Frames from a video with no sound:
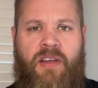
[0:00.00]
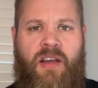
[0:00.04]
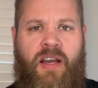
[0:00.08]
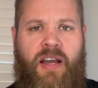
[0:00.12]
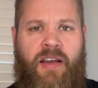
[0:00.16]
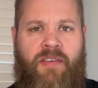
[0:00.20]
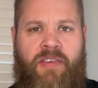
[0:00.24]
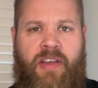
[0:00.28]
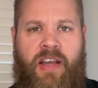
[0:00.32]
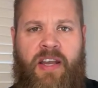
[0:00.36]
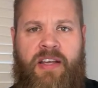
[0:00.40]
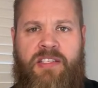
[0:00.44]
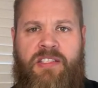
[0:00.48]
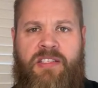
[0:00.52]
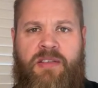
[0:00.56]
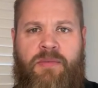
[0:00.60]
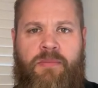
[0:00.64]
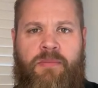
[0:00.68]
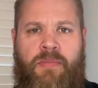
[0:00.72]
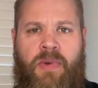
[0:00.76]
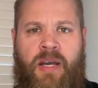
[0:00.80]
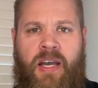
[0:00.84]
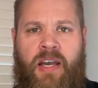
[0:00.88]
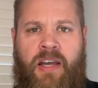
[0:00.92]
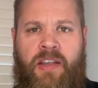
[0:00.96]
I've got
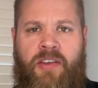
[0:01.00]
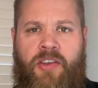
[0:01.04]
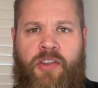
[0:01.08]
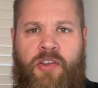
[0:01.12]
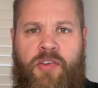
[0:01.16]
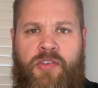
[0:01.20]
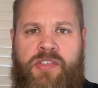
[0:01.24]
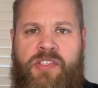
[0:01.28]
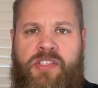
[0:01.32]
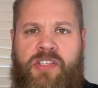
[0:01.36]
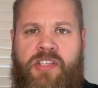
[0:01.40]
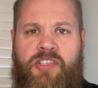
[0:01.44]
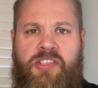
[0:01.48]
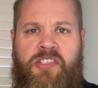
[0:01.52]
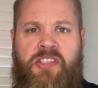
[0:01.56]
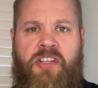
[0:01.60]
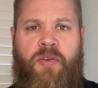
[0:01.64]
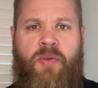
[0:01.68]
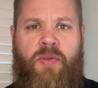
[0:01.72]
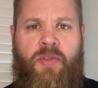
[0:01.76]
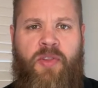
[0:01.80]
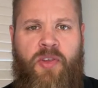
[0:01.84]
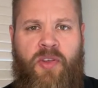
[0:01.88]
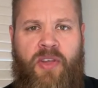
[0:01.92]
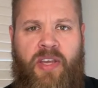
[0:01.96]
some uh, news to share
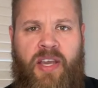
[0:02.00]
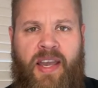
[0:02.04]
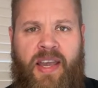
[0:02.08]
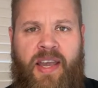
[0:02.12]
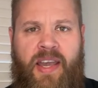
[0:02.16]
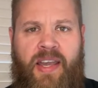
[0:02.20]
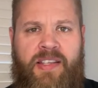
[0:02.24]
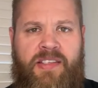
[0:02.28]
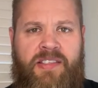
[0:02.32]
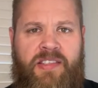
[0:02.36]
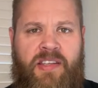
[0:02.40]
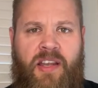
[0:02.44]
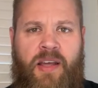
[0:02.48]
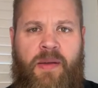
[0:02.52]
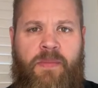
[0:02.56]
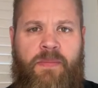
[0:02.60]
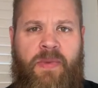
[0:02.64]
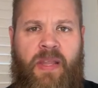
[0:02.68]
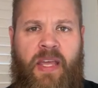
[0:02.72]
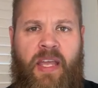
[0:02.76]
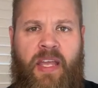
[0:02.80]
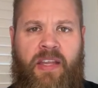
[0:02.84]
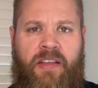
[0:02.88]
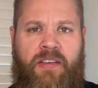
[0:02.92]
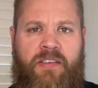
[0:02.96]
with you guys, an
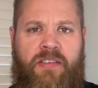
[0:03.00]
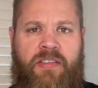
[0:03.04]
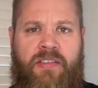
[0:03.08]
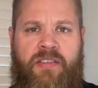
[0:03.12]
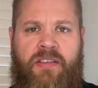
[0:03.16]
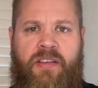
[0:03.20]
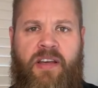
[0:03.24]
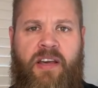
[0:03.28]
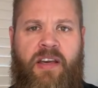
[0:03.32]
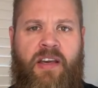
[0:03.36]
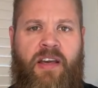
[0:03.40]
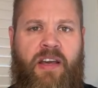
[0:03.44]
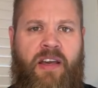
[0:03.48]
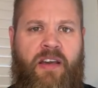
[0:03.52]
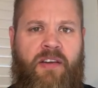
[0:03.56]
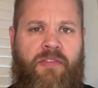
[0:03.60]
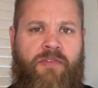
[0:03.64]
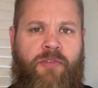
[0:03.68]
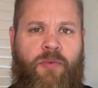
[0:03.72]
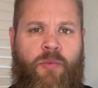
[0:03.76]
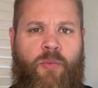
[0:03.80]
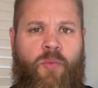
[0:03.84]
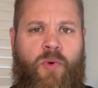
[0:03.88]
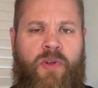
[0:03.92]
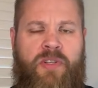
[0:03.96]
update uh,
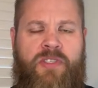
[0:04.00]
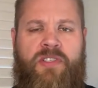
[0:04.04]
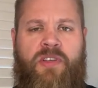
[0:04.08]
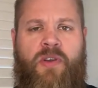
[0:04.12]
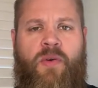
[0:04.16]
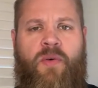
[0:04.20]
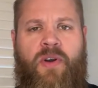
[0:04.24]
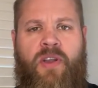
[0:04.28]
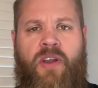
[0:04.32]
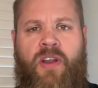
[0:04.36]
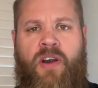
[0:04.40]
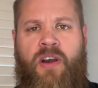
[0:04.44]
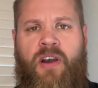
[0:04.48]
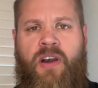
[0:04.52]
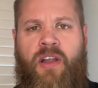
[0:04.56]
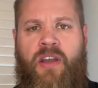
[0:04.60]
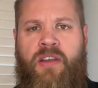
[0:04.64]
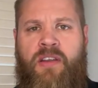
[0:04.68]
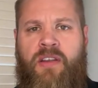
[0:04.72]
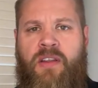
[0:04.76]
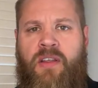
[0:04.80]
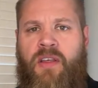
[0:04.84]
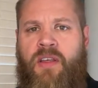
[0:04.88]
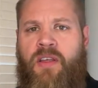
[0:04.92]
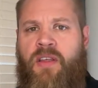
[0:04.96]
from what's going on
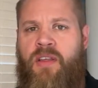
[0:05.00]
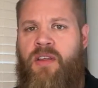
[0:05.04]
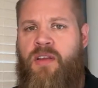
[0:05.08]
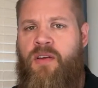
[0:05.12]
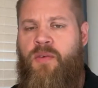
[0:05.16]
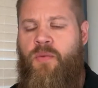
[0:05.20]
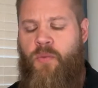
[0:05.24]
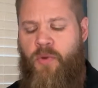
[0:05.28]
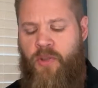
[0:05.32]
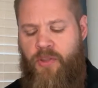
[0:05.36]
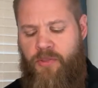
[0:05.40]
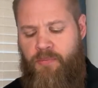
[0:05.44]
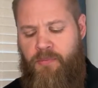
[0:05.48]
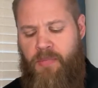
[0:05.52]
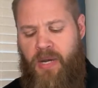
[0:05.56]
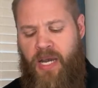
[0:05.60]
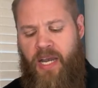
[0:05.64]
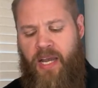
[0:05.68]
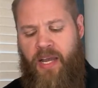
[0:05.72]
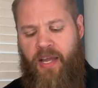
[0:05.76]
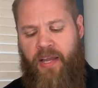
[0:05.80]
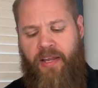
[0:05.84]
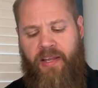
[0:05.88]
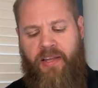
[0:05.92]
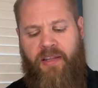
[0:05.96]
with
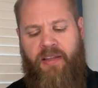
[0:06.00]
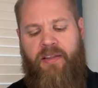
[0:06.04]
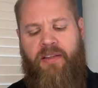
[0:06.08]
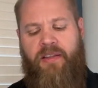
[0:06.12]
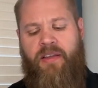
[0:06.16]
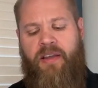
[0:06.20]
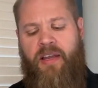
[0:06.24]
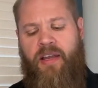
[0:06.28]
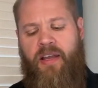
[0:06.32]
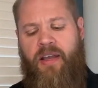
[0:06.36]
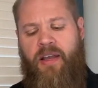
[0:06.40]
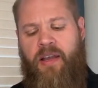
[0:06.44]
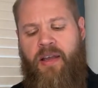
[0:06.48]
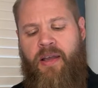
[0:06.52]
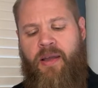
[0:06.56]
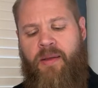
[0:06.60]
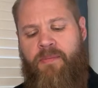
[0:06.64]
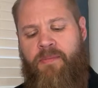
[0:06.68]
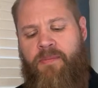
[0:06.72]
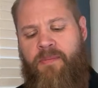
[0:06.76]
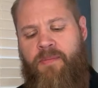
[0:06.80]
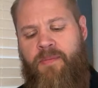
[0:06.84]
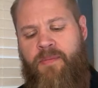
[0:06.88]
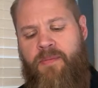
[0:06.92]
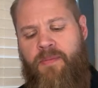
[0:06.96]
my uh,
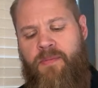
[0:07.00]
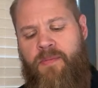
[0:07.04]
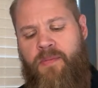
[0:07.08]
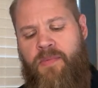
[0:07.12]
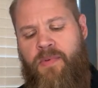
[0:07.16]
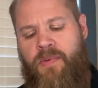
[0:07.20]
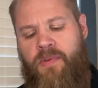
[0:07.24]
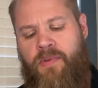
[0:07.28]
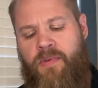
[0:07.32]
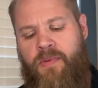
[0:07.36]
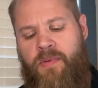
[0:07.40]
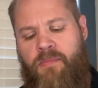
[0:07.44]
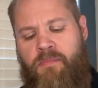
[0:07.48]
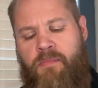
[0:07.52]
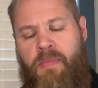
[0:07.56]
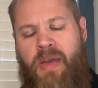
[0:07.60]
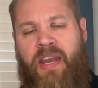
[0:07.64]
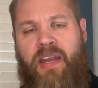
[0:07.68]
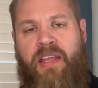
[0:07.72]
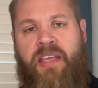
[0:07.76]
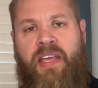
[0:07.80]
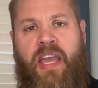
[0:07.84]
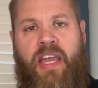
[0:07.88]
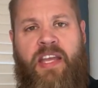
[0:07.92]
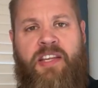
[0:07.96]

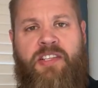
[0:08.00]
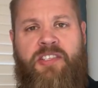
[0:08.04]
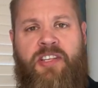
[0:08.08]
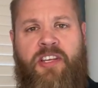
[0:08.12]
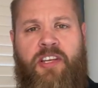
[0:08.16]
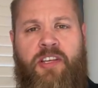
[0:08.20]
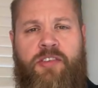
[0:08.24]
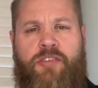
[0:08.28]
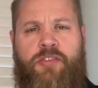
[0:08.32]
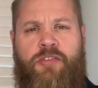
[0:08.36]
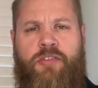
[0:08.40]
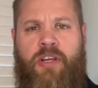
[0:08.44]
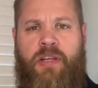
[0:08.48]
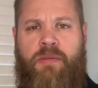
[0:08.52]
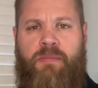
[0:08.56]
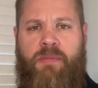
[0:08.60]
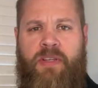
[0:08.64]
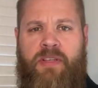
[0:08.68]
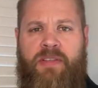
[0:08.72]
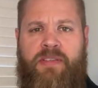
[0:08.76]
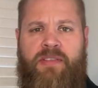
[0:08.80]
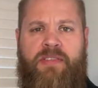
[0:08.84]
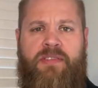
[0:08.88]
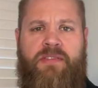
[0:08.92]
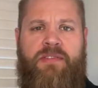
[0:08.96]
medication and
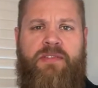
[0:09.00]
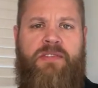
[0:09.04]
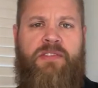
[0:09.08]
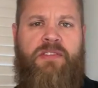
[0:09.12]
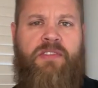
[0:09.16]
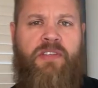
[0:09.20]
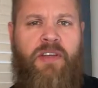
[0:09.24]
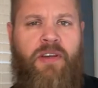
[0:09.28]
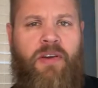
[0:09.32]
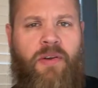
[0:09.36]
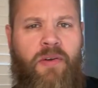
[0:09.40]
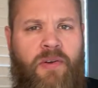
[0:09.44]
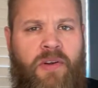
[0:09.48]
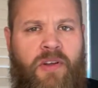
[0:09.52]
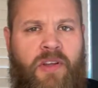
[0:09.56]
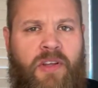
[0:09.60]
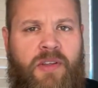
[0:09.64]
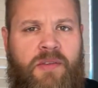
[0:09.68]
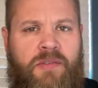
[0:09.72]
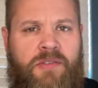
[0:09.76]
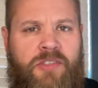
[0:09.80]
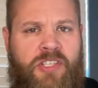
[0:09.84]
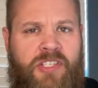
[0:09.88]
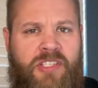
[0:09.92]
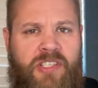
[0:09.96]
treatment. So
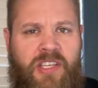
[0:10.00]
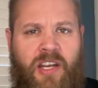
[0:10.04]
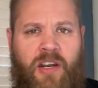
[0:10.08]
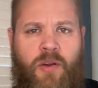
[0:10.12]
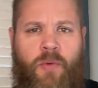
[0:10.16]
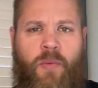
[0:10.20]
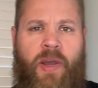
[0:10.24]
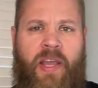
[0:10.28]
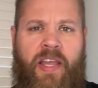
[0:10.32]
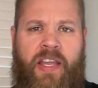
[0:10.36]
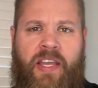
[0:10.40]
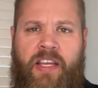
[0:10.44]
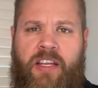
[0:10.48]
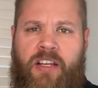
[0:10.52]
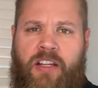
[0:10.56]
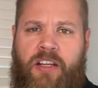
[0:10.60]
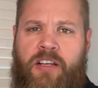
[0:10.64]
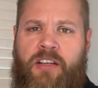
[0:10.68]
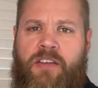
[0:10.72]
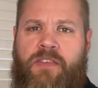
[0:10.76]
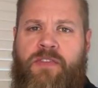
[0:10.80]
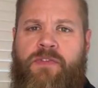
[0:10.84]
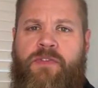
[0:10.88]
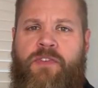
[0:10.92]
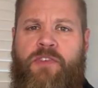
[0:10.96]
just going to wait
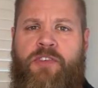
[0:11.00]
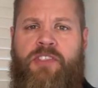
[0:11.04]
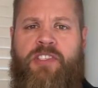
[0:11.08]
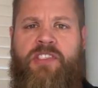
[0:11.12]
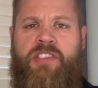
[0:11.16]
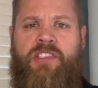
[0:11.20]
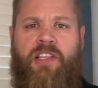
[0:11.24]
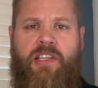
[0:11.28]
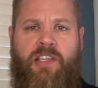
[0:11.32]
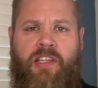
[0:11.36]
here for just a